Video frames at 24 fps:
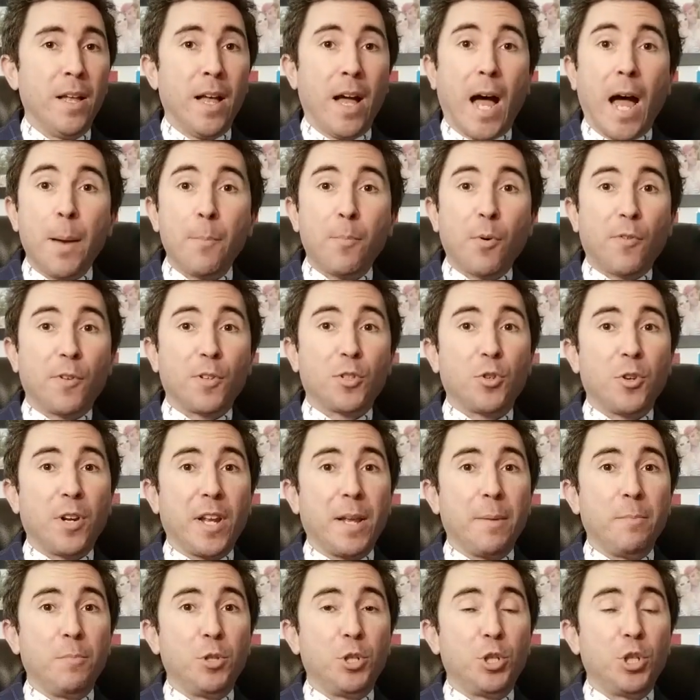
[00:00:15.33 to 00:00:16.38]
I'm Professor
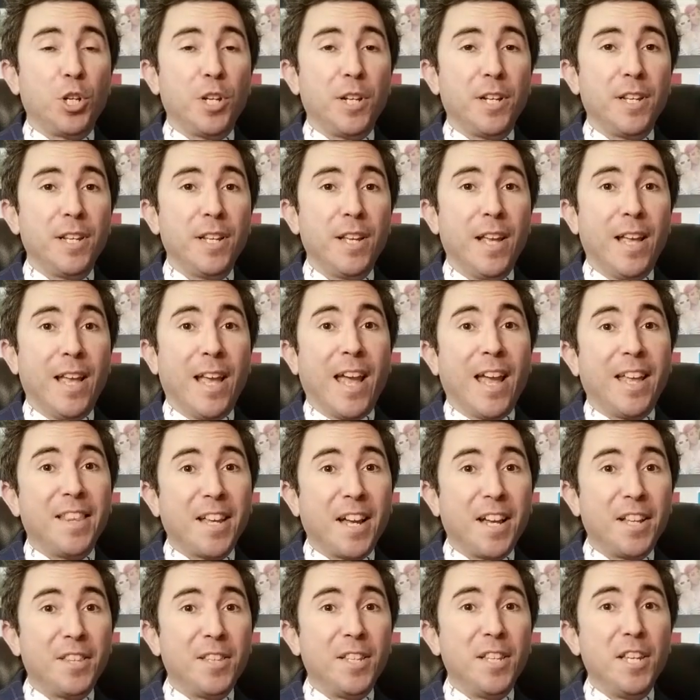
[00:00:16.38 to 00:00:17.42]
MJ and
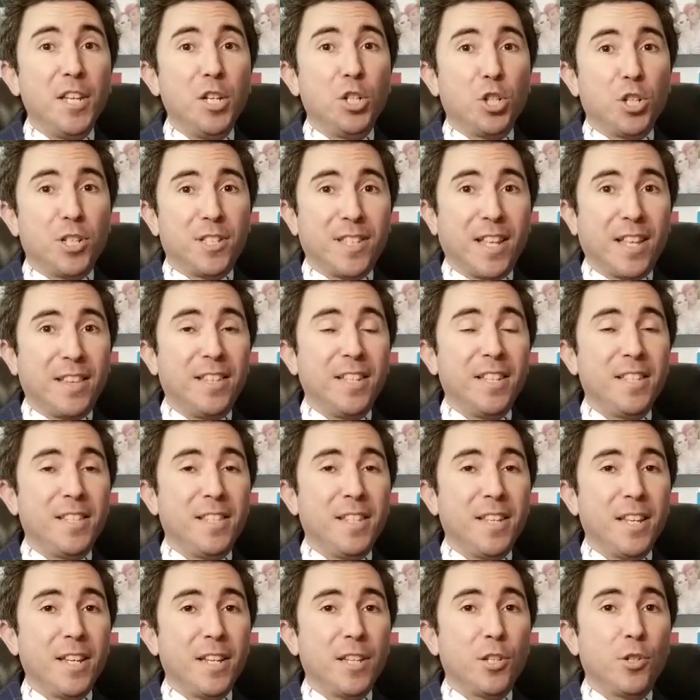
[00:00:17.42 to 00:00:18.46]
I teach
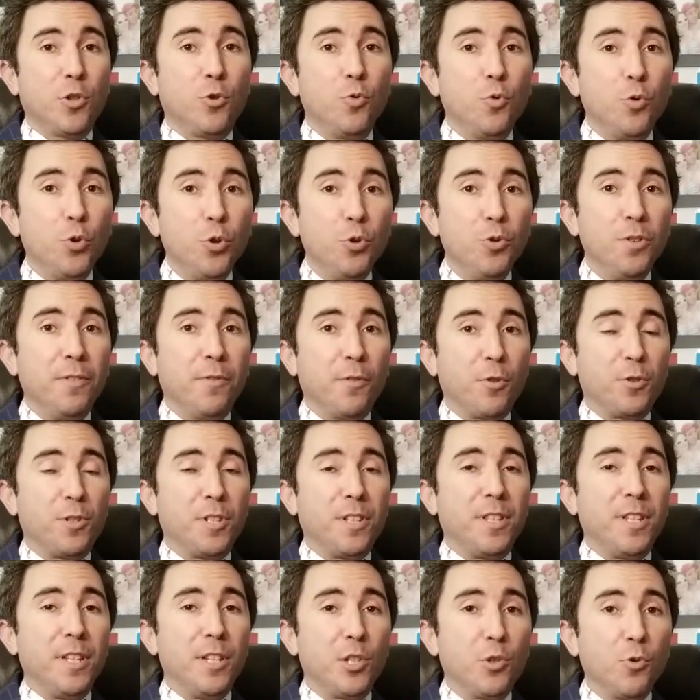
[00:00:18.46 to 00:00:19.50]
statistics to
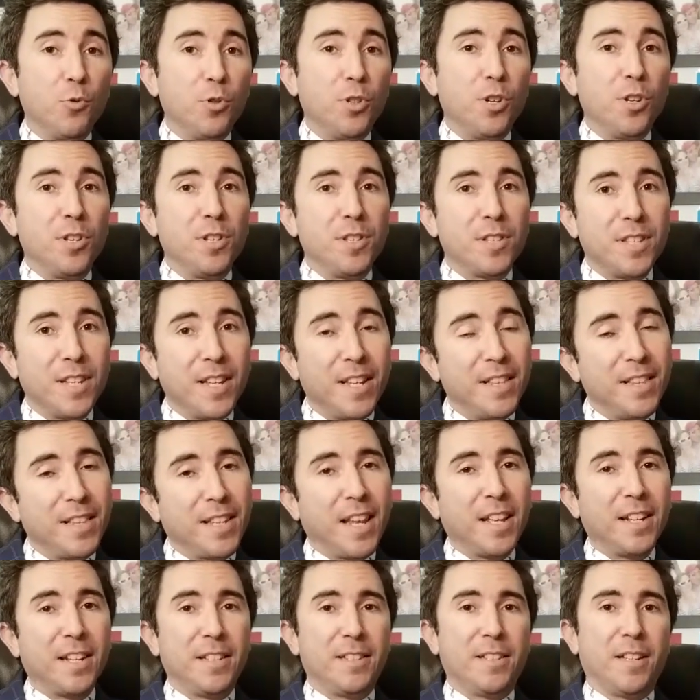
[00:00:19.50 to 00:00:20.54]
university students in
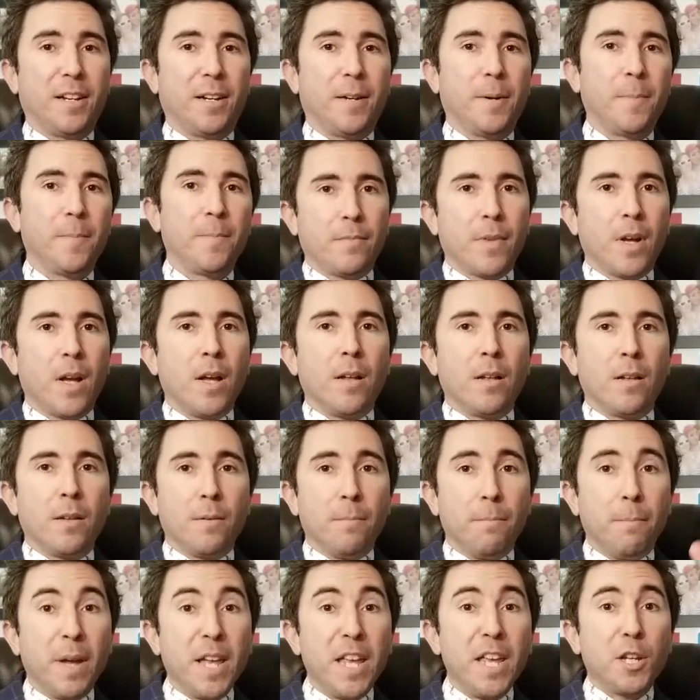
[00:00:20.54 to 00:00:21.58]
Canada.
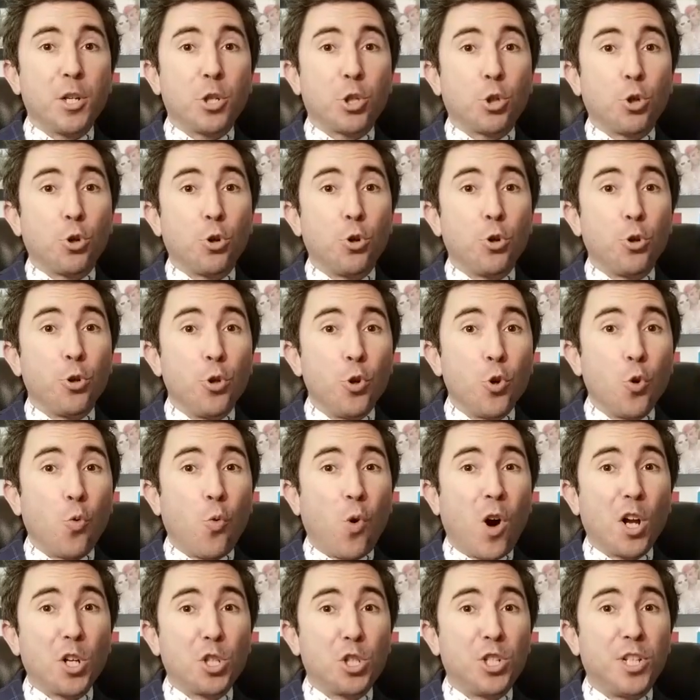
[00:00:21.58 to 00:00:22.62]
Make sure you
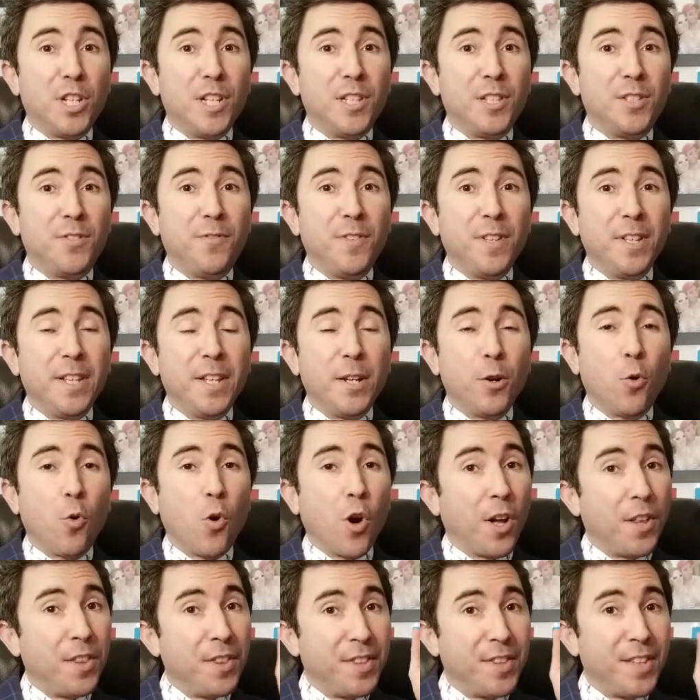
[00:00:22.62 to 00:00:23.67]
watch this video
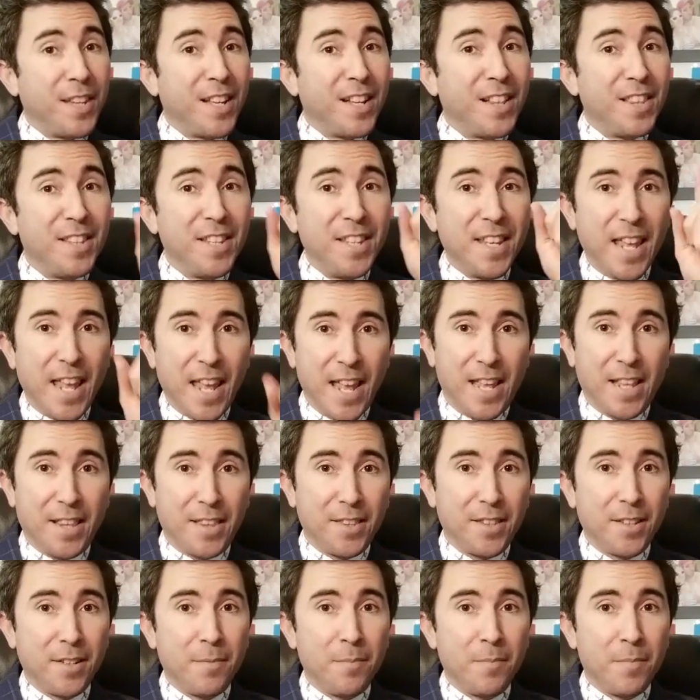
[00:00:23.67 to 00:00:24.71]
until the
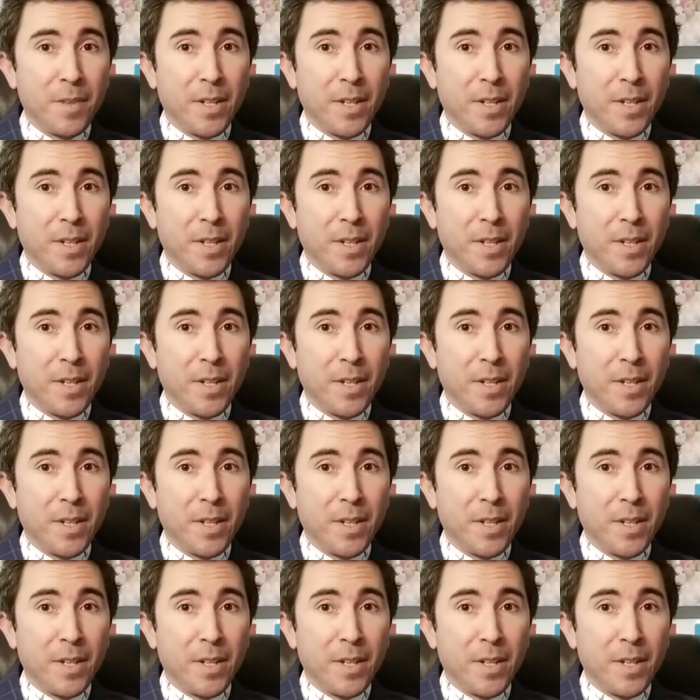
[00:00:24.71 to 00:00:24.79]
end.